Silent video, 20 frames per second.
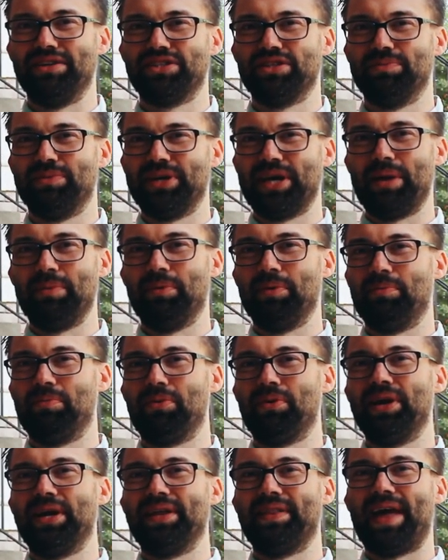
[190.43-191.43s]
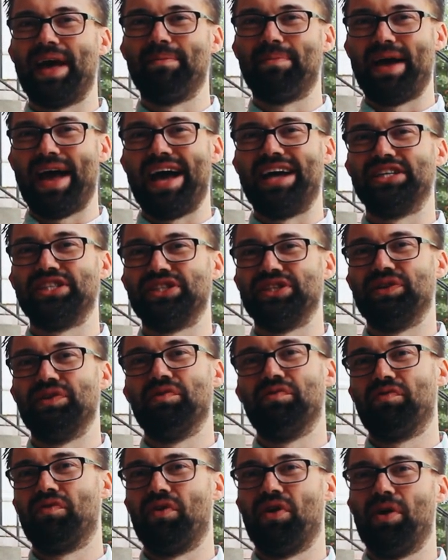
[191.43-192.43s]
So being able to bring that passion
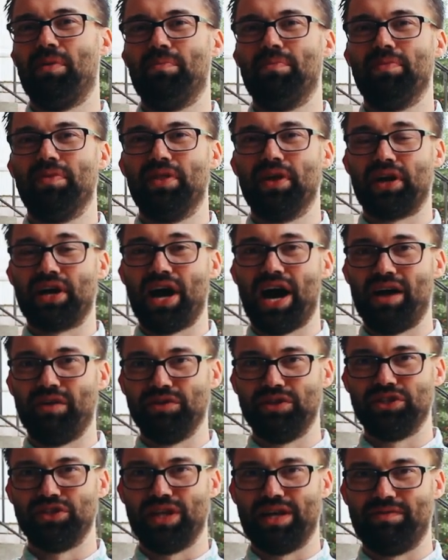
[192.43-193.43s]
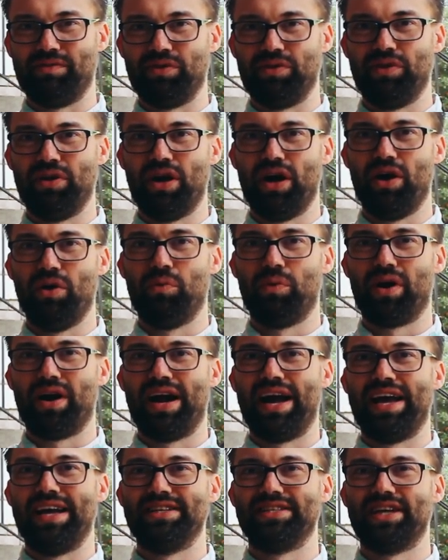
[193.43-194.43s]
from the college level uh, where
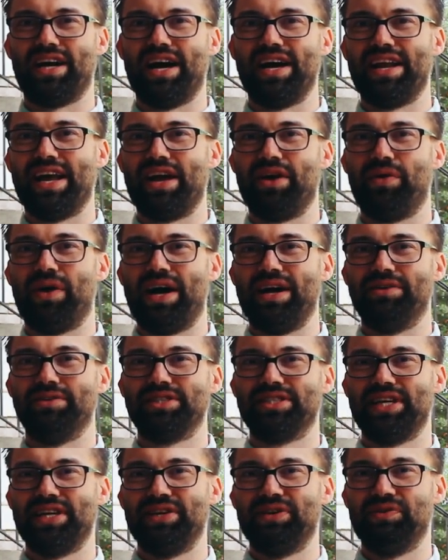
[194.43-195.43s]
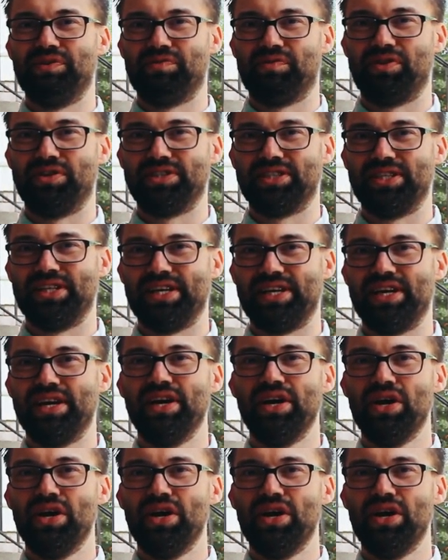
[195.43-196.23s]
I had taught at Ohio State University